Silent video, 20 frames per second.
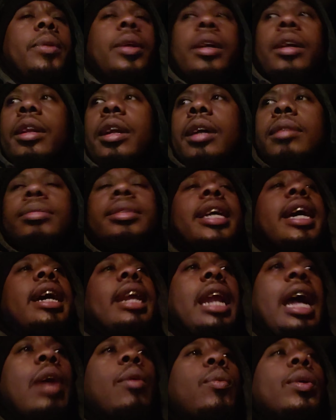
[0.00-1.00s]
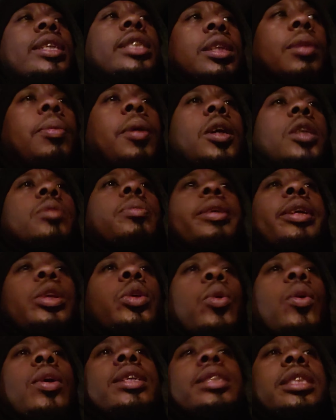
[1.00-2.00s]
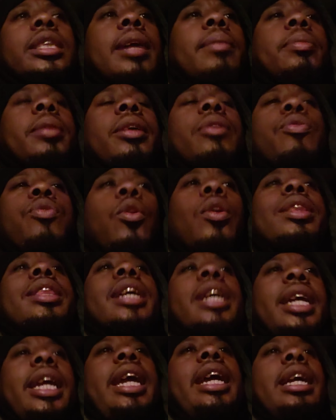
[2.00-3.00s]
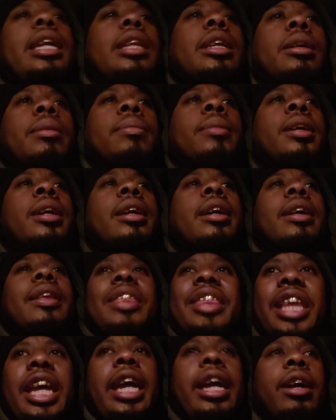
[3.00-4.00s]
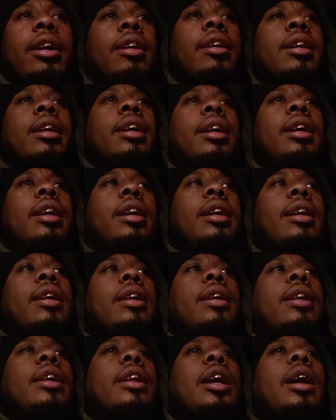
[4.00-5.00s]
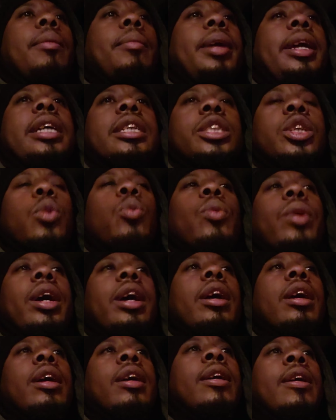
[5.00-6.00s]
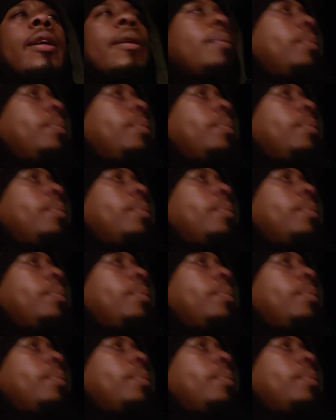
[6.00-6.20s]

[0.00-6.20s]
you know what I'm saying? Like we supposed to be doing something for the kingdom there. You know what I mean? To where